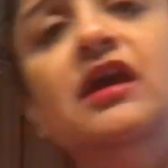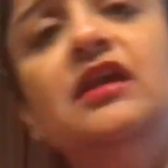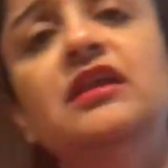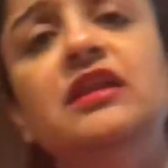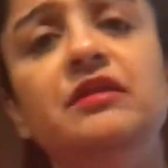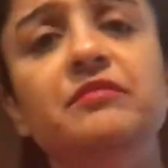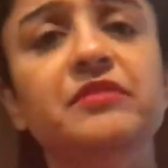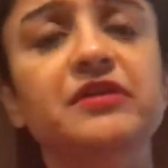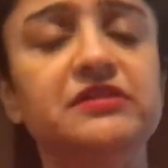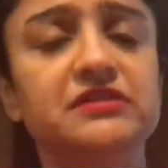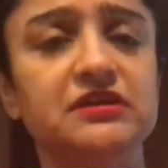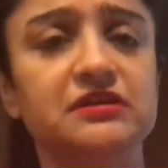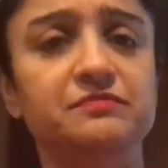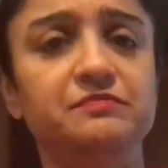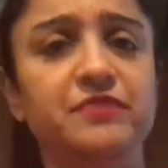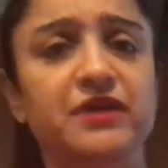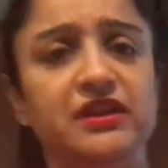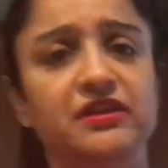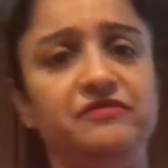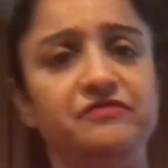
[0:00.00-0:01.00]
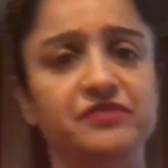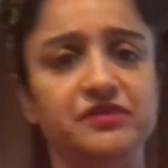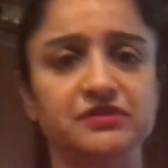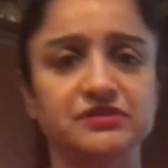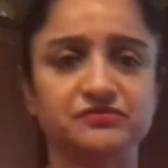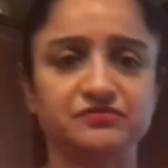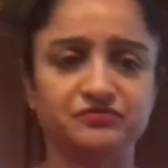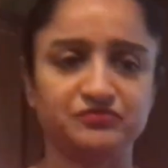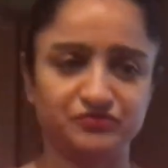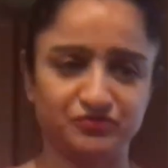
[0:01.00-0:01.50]
unlimited
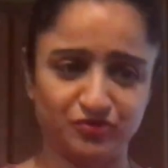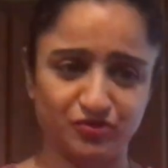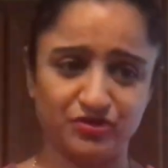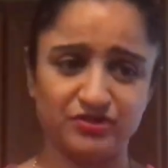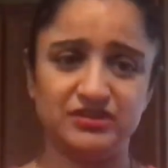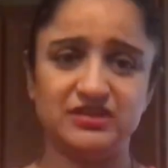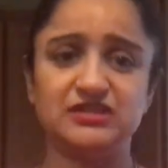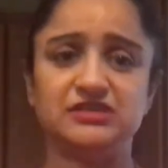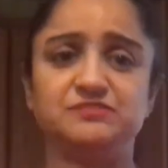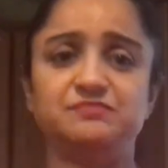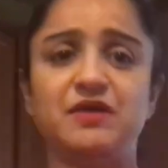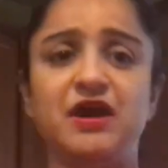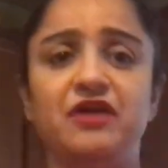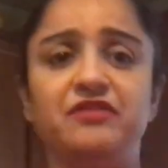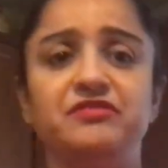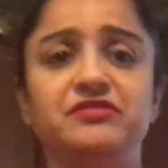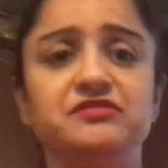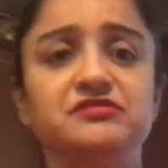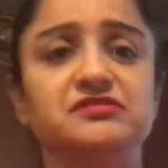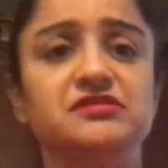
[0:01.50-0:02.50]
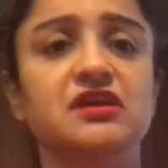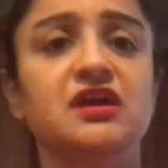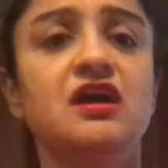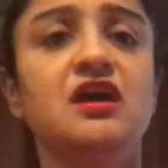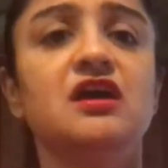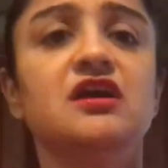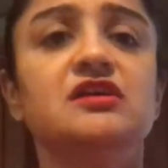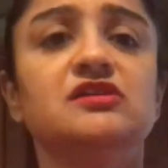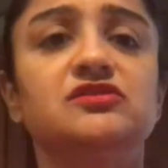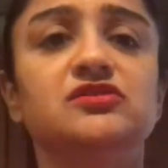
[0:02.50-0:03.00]
benefits for these powders.
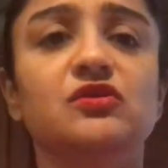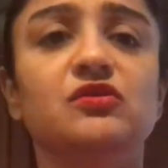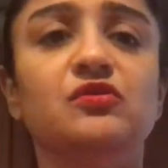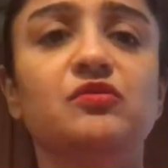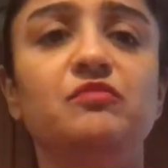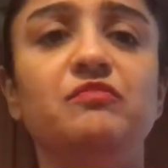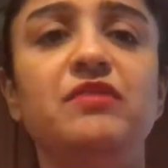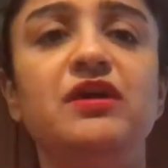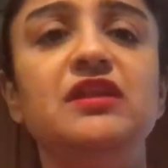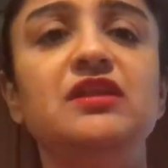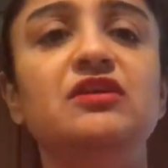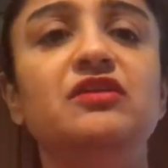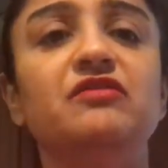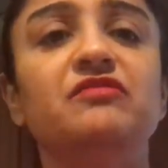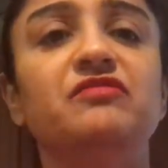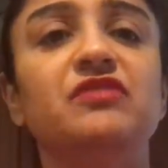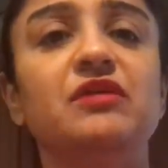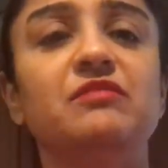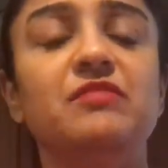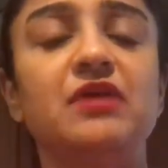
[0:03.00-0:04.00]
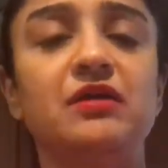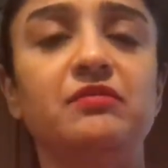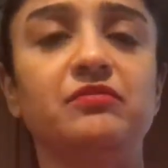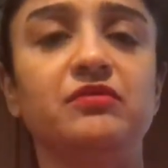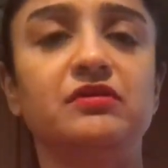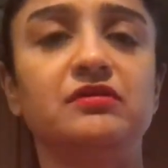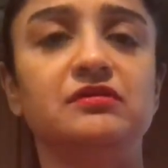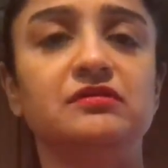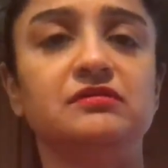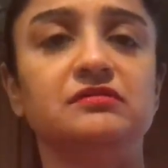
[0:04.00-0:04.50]
So many of them I'm
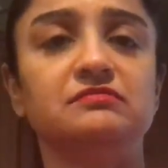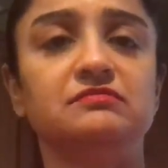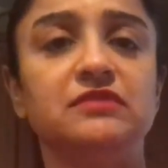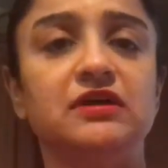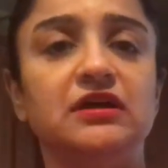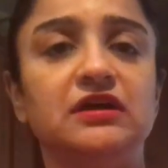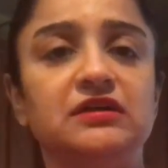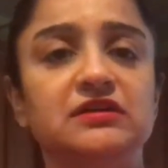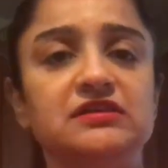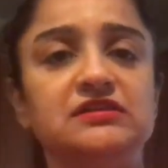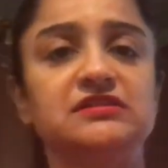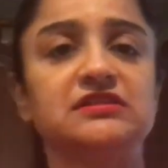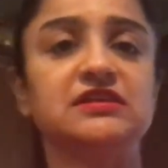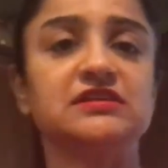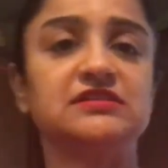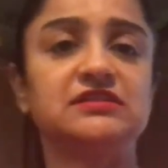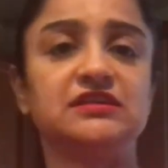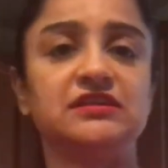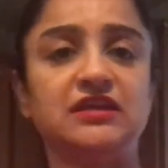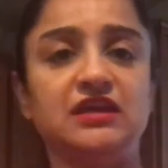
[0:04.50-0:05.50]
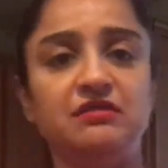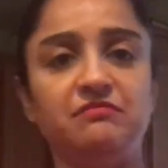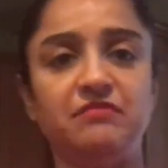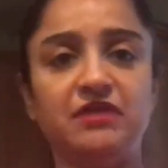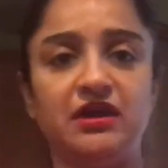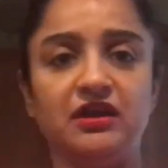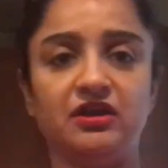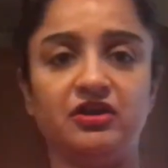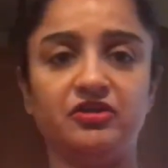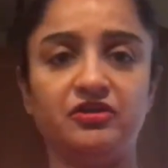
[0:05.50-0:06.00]
gonna discuss it in
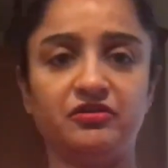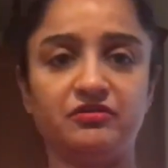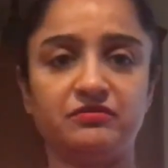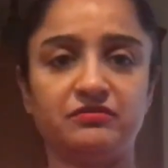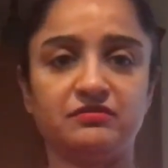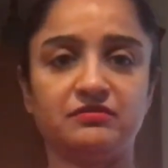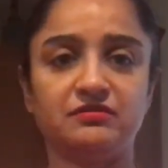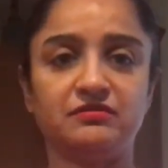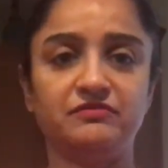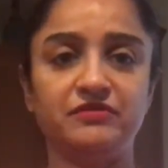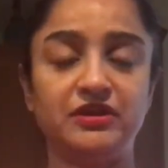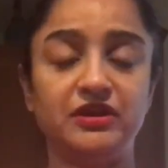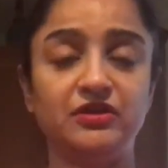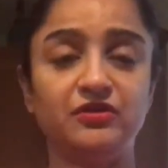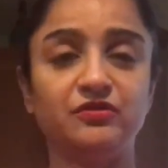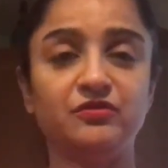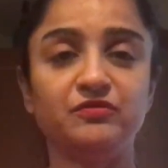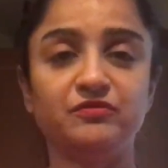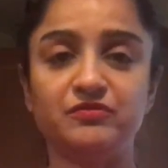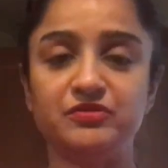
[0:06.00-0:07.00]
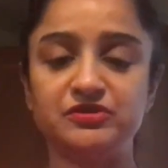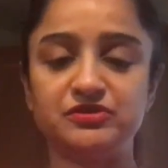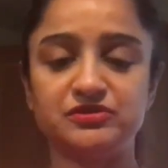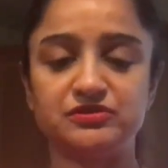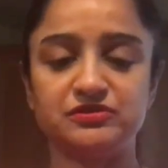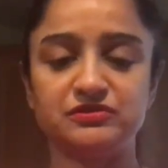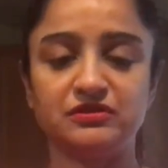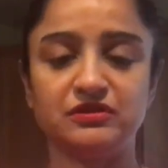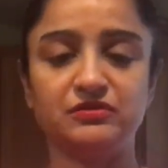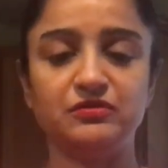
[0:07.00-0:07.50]
my other video,
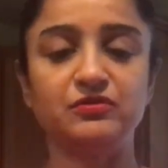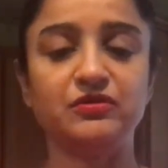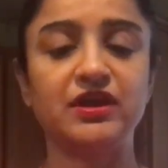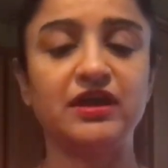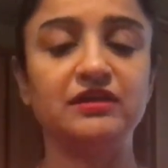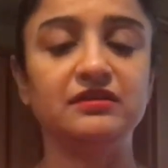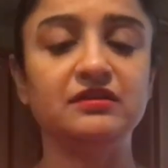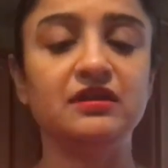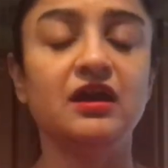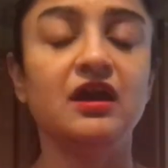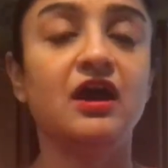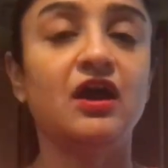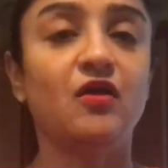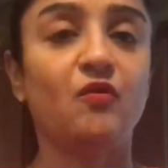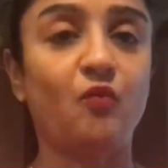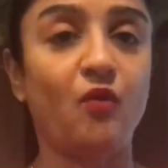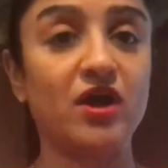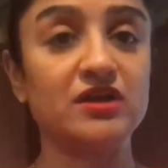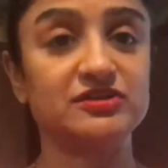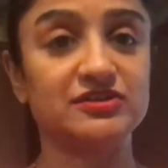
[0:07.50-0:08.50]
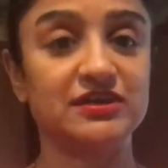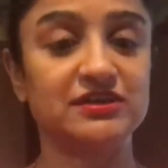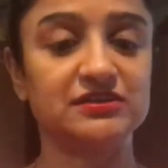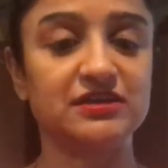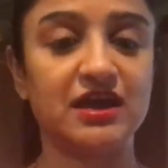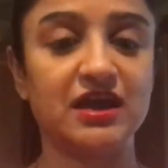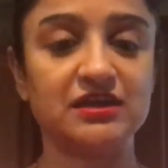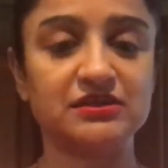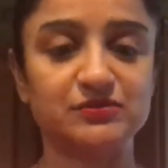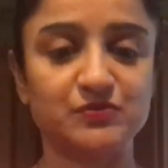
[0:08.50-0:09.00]
which you can watch
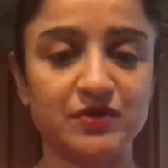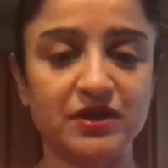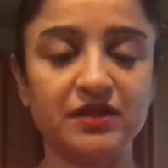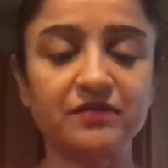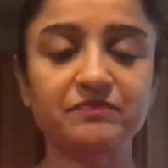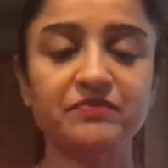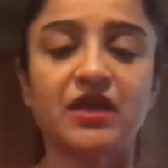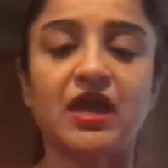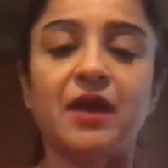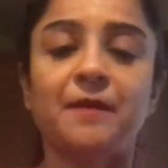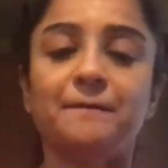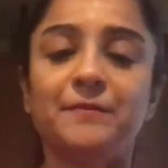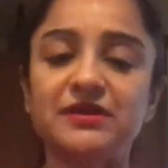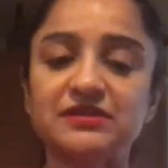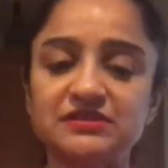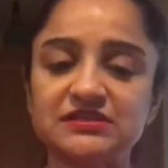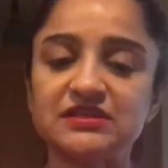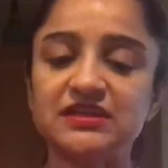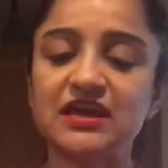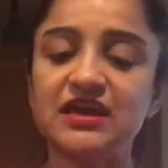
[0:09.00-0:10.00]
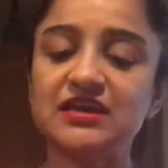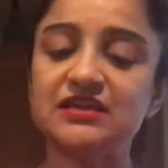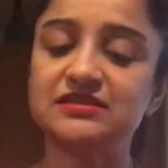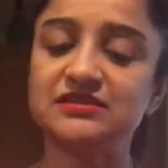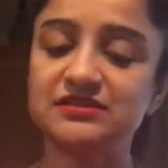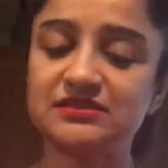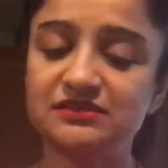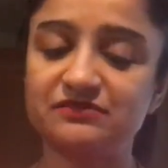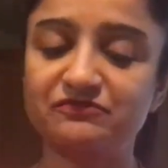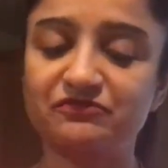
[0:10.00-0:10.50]
as well. But today,
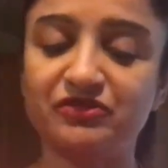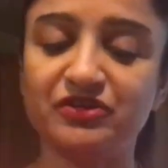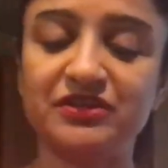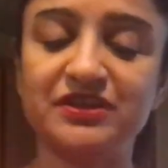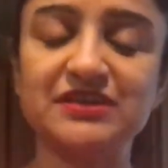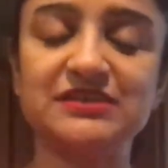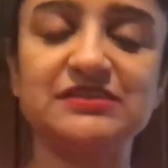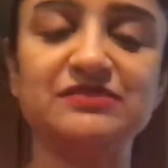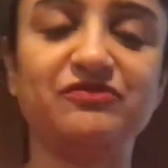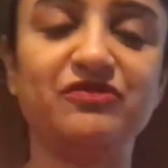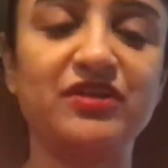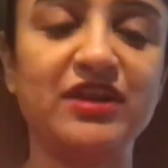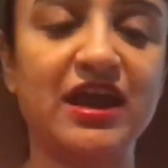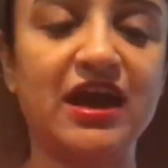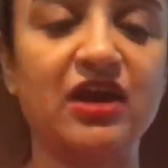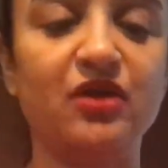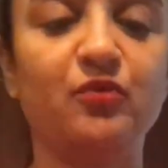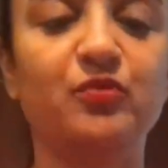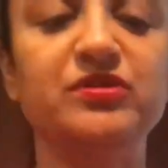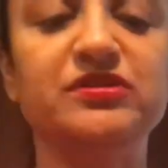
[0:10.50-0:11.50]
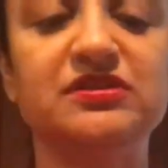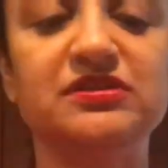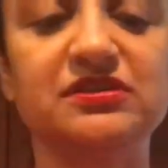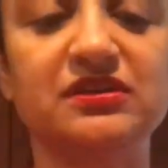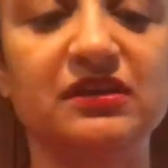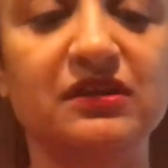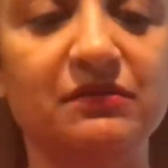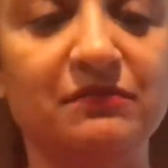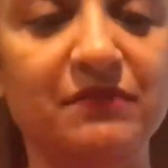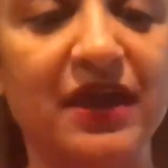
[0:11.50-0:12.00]
for now, we're just
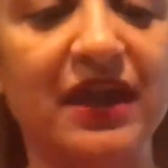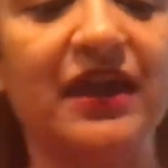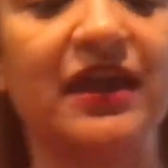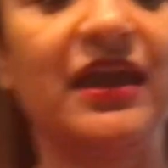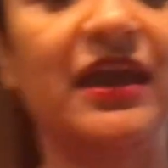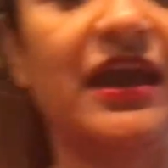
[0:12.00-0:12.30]
gonna make